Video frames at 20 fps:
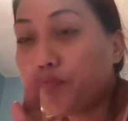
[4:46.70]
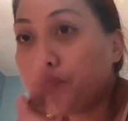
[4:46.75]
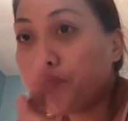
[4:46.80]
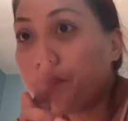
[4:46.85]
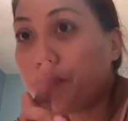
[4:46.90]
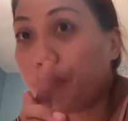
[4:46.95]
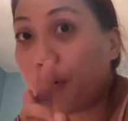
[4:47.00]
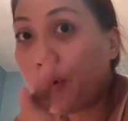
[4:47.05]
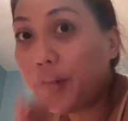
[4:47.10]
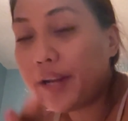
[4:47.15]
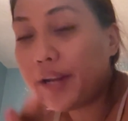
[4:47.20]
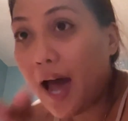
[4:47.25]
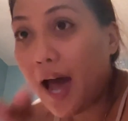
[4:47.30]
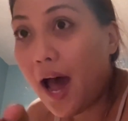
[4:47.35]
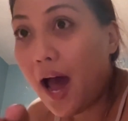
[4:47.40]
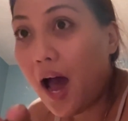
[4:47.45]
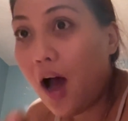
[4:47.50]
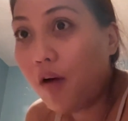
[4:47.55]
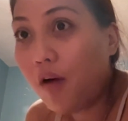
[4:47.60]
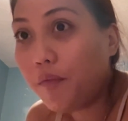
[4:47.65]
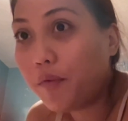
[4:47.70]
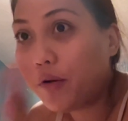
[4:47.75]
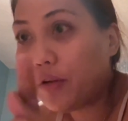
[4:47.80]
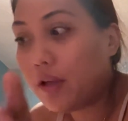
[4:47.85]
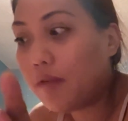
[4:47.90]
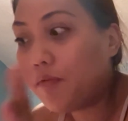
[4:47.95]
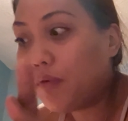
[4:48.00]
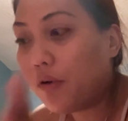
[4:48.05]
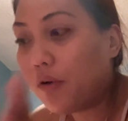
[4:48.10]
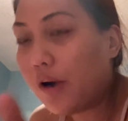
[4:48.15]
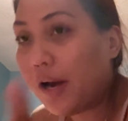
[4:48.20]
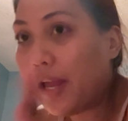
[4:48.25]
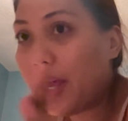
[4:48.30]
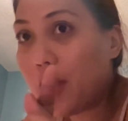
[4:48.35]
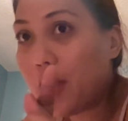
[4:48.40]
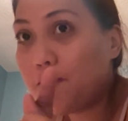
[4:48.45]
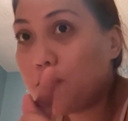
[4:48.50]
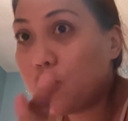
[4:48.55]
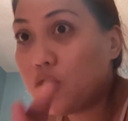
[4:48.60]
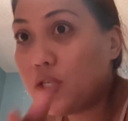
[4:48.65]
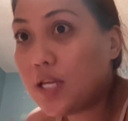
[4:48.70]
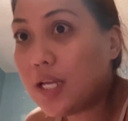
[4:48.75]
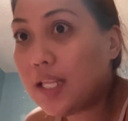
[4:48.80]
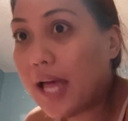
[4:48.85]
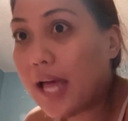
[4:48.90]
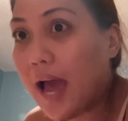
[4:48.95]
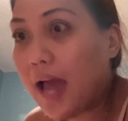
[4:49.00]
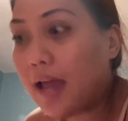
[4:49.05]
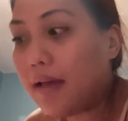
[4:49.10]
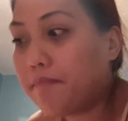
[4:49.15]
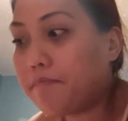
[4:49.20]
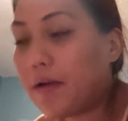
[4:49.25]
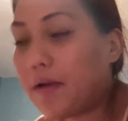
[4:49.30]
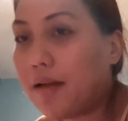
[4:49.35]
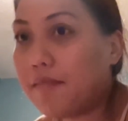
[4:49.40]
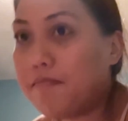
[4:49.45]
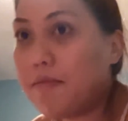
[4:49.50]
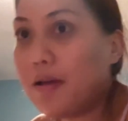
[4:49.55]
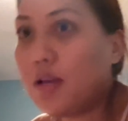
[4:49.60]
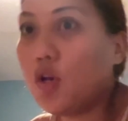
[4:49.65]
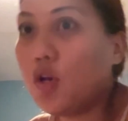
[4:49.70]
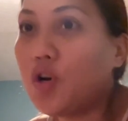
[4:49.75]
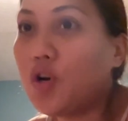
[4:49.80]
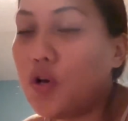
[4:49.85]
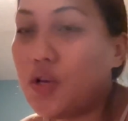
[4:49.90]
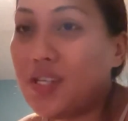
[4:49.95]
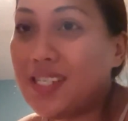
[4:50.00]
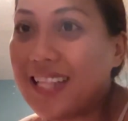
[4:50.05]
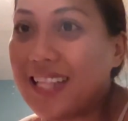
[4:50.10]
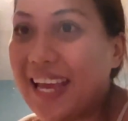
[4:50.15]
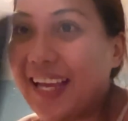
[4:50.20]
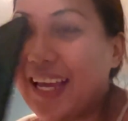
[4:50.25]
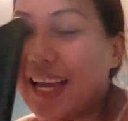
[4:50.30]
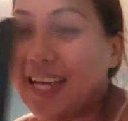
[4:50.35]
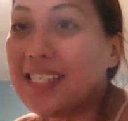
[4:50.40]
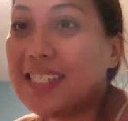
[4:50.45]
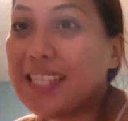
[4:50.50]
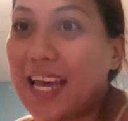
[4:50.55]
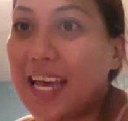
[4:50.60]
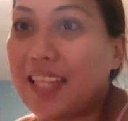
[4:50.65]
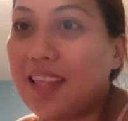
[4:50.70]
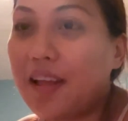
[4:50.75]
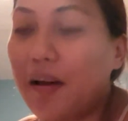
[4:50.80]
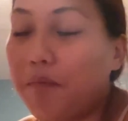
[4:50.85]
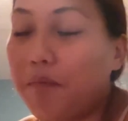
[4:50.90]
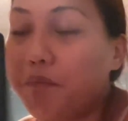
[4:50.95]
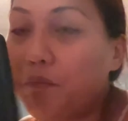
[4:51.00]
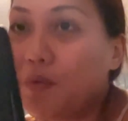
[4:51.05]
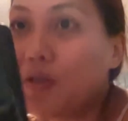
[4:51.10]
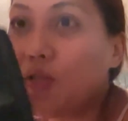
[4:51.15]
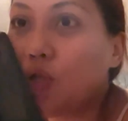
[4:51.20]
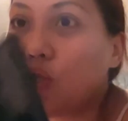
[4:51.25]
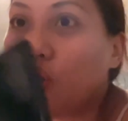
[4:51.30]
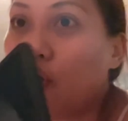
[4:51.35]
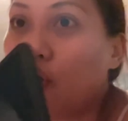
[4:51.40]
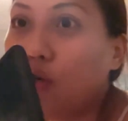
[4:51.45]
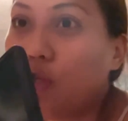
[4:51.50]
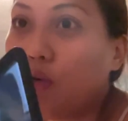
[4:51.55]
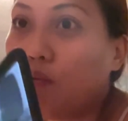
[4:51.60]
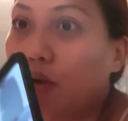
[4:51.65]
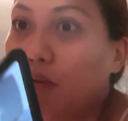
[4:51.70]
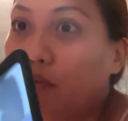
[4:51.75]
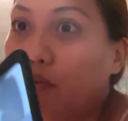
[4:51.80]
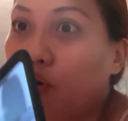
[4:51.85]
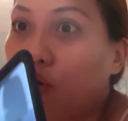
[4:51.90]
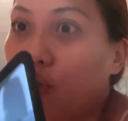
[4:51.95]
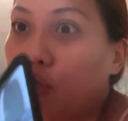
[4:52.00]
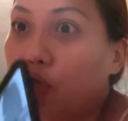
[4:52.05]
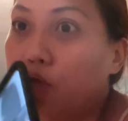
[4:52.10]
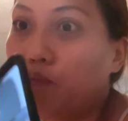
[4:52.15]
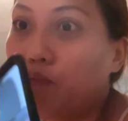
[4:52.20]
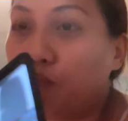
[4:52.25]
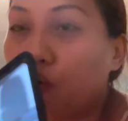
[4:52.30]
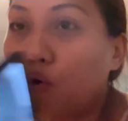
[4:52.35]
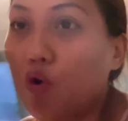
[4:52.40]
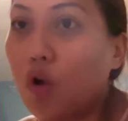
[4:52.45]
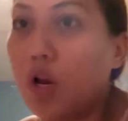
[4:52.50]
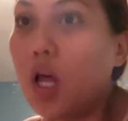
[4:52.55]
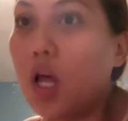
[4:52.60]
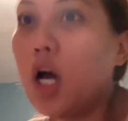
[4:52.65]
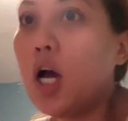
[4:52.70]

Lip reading: For temporary, I'm using the iPad because, like I said, the storage of the phone is full.